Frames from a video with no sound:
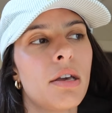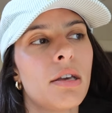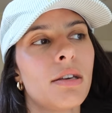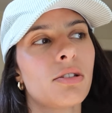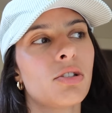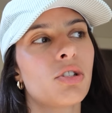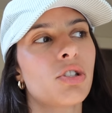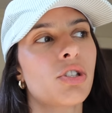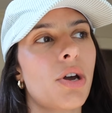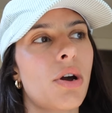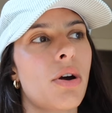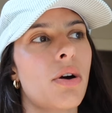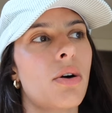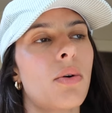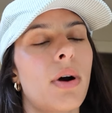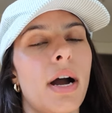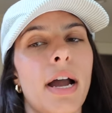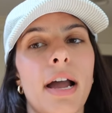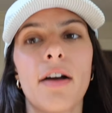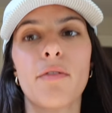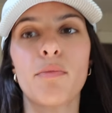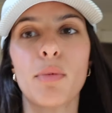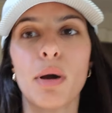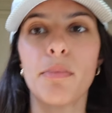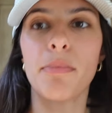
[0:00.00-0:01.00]
So I
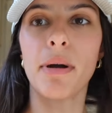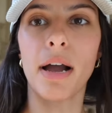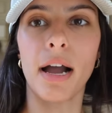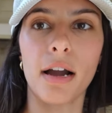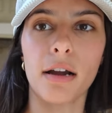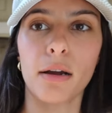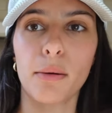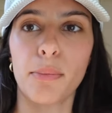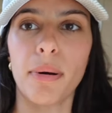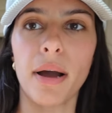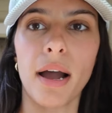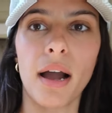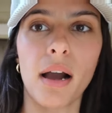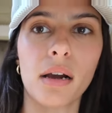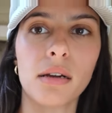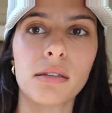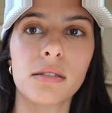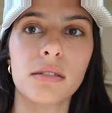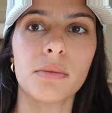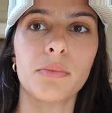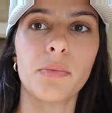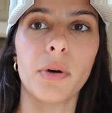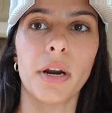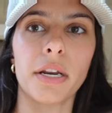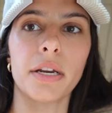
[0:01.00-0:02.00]
have my bag packed
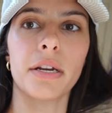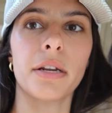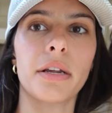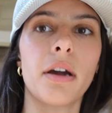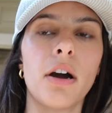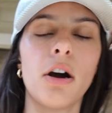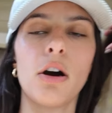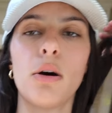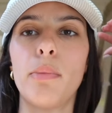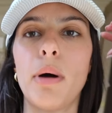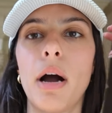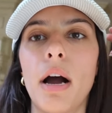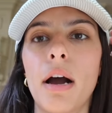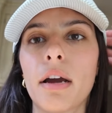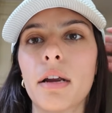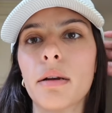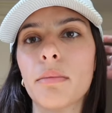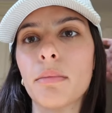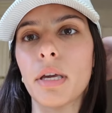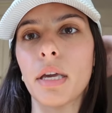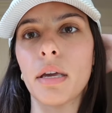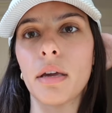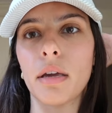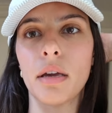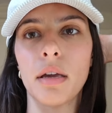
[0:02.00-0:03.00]
and ready to go behind
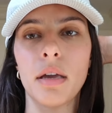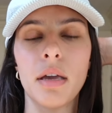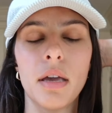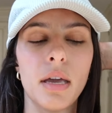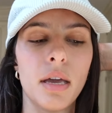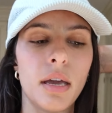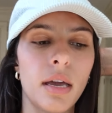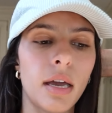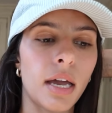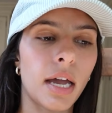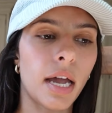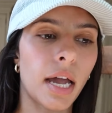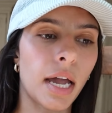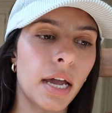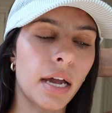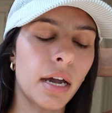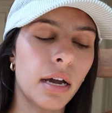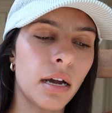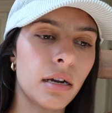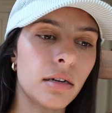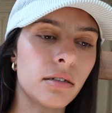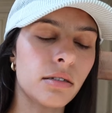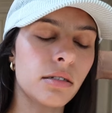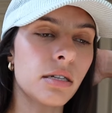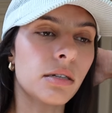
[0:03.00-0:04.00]
me,
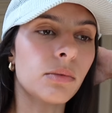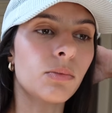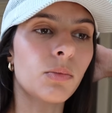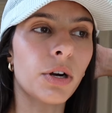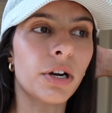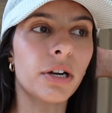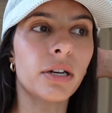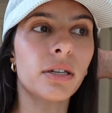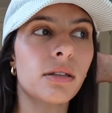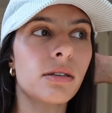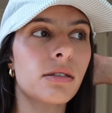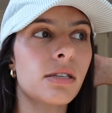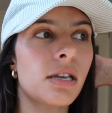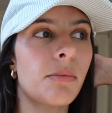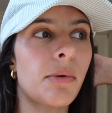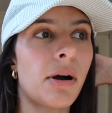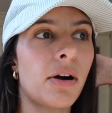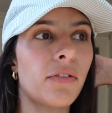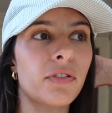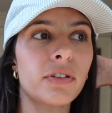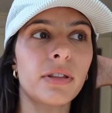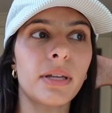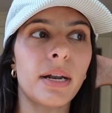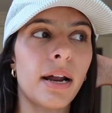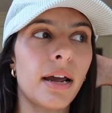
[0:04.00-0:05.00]
and I'm wearing the same
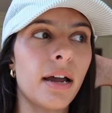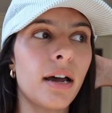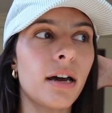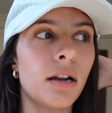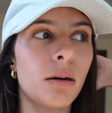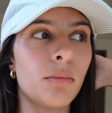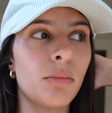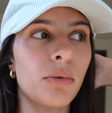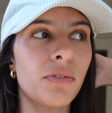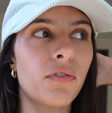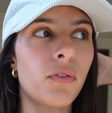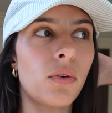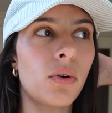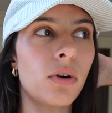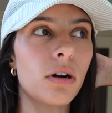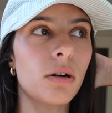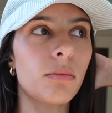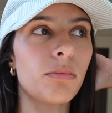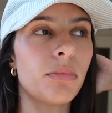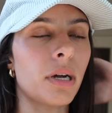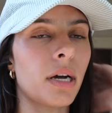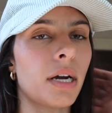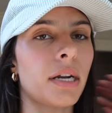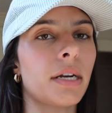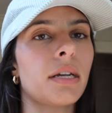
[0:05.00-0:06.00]
outfit that I had on before,
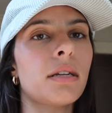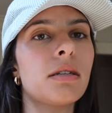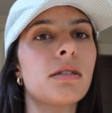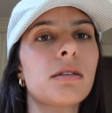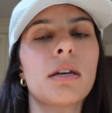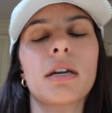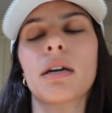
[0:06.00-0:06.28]
but I need to